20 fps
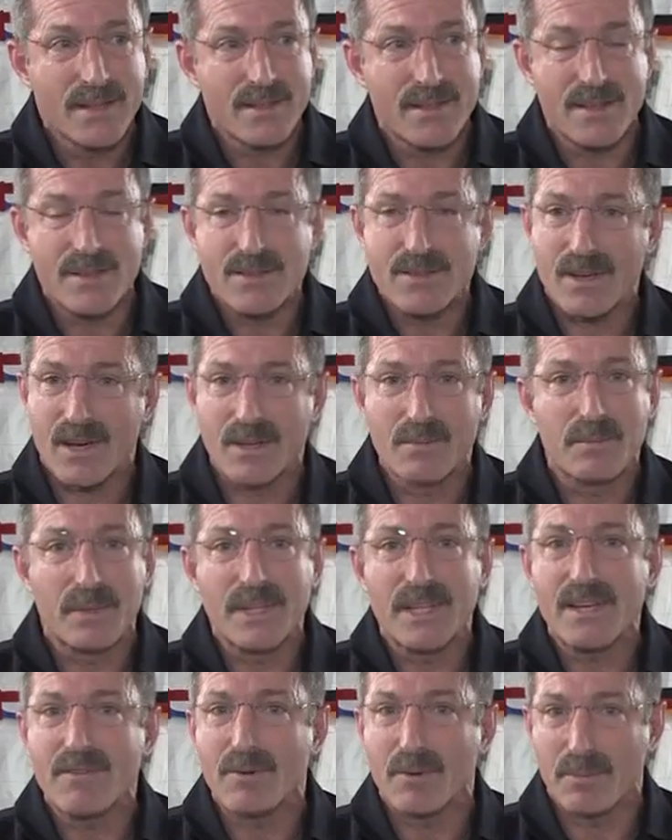this
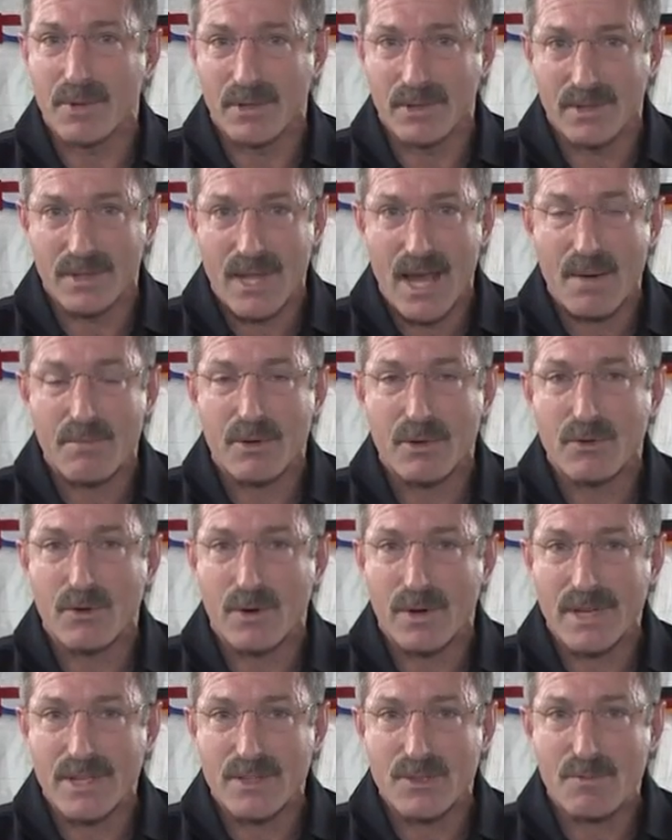unbelievable
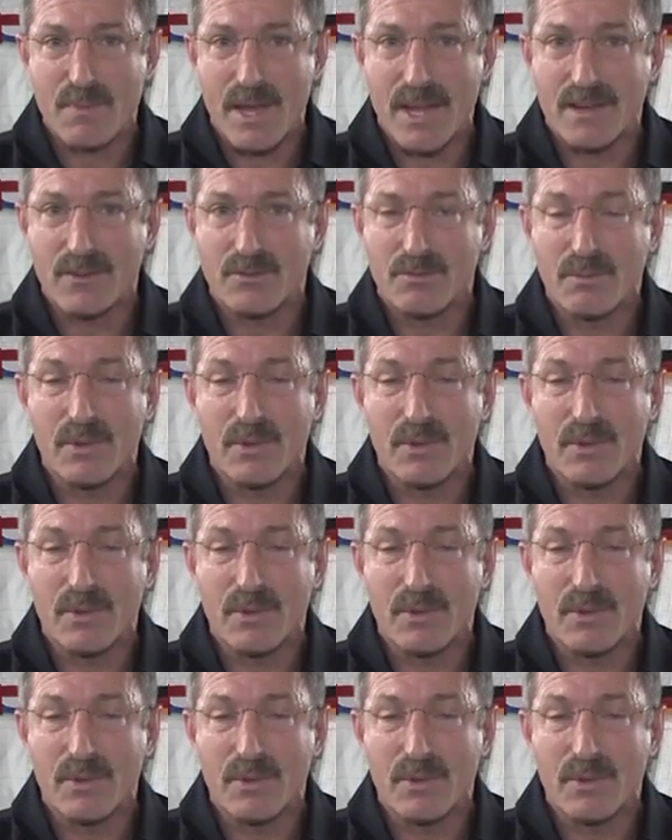laboratory in space.